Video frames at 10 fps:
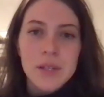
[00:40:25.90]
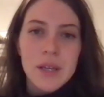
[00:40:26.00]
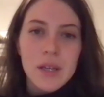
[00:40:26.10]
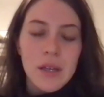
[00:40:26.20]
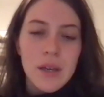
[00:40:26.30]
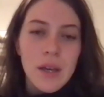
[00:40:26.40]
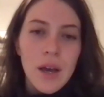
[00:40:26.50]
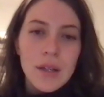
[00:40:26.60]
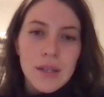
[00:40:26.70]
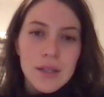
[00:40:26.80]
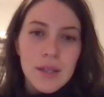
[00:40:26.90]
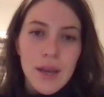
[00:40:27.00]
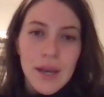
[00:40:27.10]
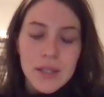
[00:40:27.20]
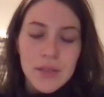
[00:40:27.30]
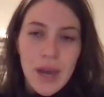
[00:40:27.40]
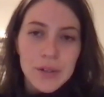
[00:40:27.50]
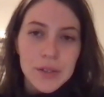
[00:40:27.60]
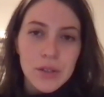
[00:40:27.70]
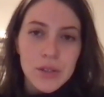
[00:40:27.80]
And along the lines of
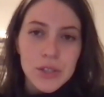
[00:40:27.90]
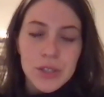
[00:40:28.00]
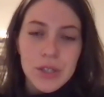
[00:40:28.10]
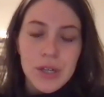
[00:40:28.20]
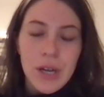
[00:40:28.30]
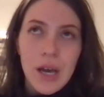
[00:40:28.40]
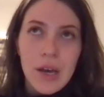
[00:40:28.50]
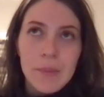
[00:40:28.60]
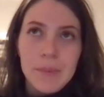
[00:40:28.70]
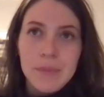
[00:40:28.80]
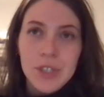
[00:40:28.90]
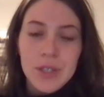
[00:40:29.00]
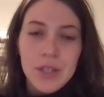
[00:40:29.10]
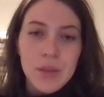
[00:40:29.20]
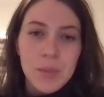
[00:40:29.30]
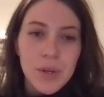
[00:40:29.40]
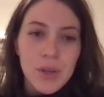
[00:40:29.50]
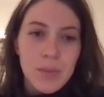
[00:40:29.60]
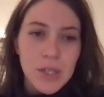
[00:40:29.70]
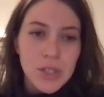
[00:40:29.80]
agriculture. Jillian, the book
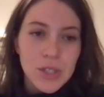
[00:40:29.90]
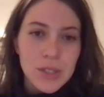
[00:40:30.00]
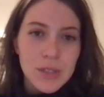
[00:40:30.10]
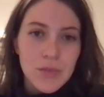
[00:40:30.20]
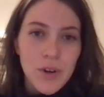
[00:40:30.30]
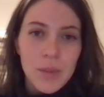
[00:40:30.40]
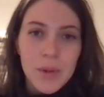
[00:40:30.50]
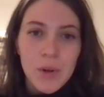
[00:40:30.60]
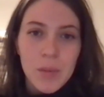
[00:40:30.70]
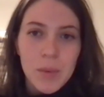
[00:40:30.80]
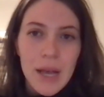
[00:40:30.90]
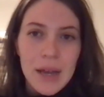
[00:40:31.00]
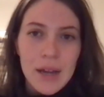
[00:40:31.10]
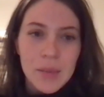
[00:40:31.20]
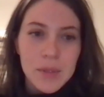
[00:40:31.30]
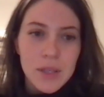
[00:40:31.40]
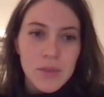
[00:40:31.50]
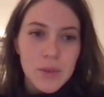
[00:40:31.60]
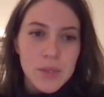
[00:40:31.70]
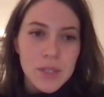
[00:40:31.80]
you mentioned, Farming While Black, I believe
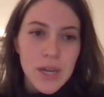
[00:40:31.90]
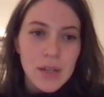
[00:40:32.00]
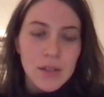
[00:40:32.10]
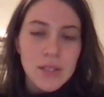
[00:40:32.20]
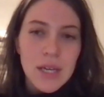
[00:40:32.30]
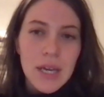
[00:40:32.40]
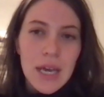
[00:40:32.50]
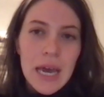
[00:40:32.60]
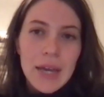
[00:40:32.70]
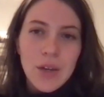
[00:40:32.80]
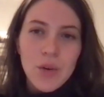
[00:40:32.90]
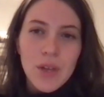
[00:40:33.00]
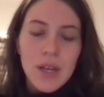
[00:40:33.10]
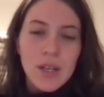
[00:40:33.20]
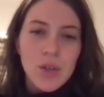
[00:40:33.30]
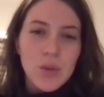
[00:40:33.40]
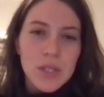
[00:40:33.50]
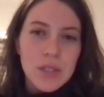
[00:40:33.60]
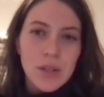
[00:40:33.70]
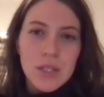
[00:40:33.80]
it was titled. I know that you
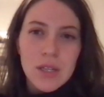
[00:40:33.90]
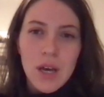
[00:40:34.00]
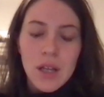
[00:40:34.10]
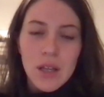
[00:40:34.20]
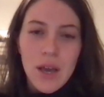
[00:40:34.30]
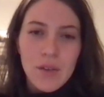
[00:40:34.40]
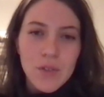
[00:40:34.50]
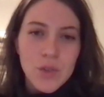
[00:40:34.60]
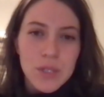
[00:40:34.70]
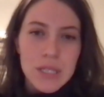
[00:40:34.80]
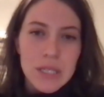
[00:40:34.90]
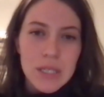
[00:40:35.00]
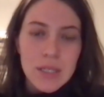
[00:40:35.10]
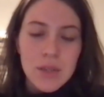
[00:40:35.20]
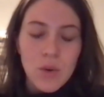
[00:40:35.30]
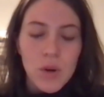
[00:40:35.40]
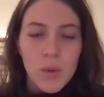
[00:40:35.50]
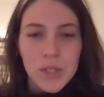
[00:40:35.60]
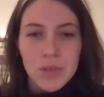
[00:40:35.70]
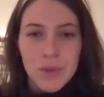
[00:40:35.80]
consulted a lot of sources or
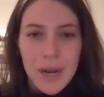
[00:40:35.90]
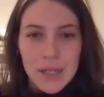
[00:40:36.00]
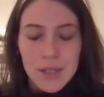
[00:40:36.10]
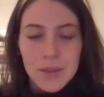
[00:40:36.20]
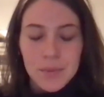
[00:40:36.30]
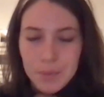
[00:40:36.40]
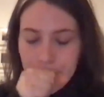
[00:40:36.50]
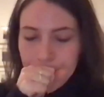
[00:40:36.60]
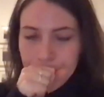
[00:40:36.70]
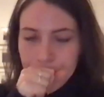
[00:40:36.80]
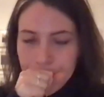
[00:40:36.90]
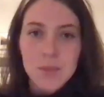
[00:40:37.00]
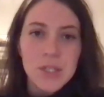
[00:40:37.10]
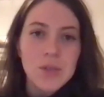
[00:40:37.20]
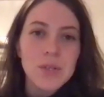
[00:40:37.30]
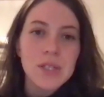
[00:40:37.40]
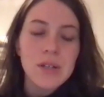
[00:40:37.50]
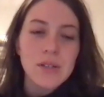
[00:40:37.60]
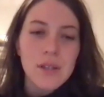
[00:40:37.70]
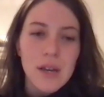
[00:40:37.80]
were directed, excuse me, to
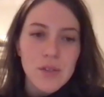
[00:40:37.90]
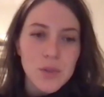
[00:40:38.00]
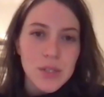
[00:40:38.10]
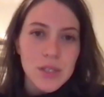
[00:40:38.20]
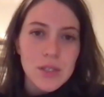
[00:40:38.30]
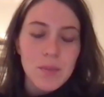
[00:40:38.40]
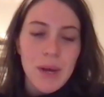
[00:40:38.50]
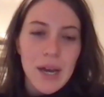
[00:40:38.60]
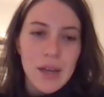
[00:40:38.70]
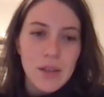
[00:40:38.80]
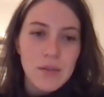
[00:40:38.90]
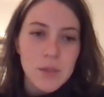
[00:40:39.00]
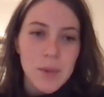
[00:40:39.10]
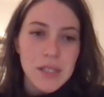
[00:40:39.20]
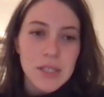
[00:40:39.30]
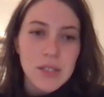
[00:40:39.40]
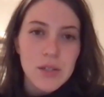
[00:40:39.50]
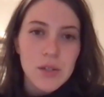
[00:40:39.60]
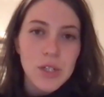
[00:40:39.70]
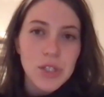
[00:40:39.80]
consult a lot of sources by the responses to
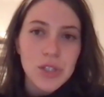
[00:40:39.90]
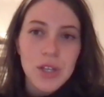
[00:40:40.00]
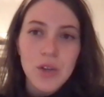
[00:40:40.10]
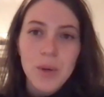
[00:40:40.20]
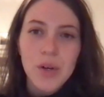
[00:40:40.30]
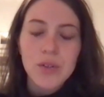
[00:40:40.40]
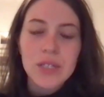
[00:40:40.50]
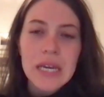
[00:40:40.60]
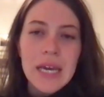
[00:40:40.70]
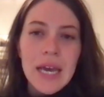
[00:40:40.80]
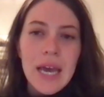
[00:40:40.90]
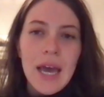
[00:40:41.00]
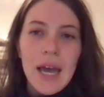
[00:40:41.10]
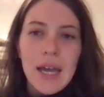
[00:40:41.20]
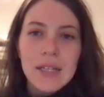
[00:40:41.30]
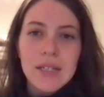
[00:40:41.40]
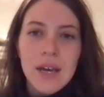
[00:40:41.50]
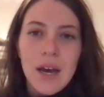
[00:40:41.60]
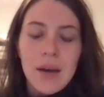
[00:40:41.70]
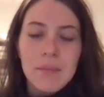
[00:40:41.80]
the question that you posed. And
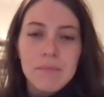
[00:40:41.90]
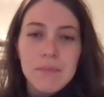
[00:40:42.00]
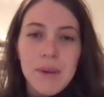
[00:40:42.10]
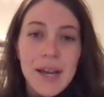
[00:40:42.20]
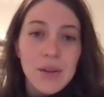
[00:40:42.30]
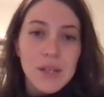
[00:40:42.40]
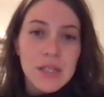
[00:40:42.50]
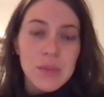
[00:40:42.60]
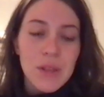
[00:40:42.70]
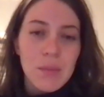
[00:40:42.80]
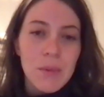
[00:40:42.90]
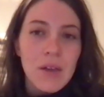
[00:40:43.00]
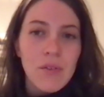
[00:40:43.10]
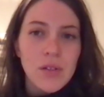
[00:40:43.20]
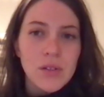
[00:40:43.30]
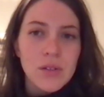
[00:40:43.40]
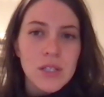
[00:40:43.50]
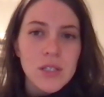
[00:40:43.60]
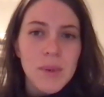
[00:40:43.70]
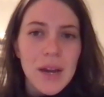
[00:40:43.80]
I know that some of them may have also
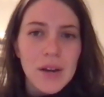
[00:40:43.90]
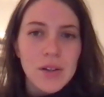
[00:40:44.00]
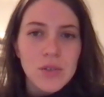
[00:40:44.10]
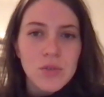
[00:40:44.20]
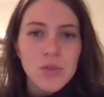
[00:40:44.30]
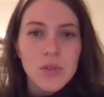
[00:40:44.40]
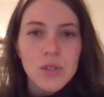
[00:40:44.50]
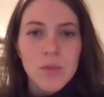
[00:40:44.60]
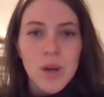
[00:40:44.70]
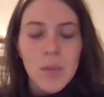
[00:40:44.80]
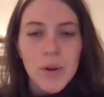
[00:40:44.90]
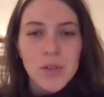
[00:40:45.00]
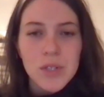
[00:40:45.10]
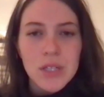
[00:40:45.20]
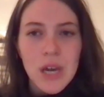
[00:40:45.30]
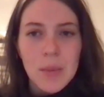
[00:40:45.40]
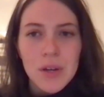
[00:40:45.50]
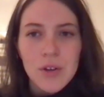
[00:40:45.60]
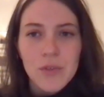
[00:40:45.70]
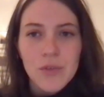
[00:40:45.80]
inspired you to approach the topic
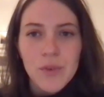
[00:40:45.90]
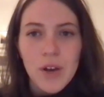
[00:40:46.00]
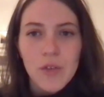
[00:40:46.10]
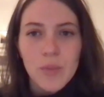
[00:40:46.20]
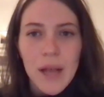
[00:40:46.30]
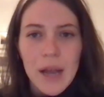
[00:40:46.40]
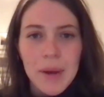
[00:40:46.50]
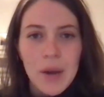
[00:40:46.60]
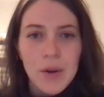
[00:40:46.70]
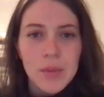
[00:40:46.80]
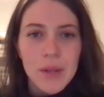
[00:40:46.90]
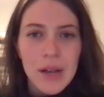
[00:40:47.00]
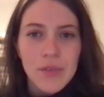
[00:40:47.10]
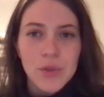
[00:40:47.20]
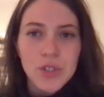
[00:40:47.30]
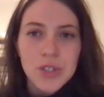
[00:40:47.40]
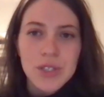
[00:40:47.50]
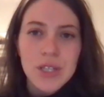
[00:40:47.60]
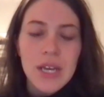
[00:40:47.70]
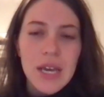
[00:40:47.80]
of Black power and Black futures.
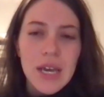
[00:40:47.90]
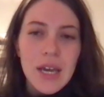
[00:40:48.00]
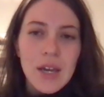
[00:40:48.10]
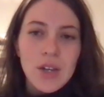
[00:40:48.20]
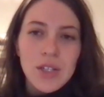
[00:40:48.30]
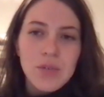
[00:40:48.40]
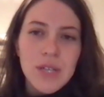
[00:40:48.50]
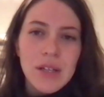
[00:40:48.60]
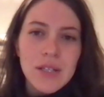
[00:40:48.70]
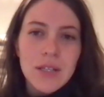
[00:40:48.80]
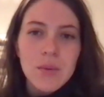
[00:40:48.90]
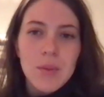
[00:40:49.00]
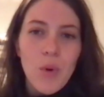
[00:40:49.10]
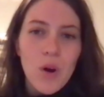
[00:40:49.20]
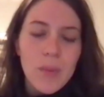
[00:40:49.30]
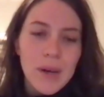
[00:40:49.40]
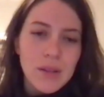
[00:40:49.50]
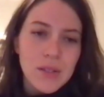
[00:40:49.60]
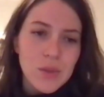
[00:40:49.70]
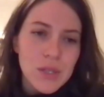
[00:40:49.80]
And can you tell us a little bit more about
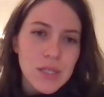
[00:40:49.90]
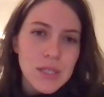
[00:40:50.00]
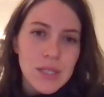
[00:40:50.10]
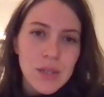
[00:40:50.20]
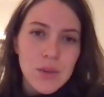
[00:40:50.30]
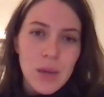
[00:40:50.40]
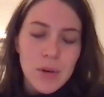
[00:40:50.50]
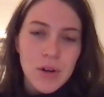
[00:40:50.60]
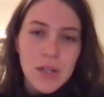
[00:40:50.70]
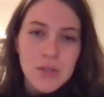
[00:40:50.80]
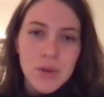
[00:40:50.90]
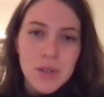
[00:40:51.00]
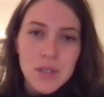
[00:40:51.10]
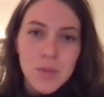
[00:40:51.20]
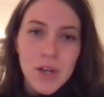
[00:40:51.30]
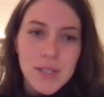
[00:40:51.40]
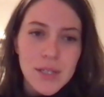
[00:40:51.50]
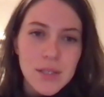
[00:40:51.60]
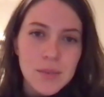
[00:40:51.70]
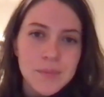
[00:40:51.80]
the sources that you came across throughout this process?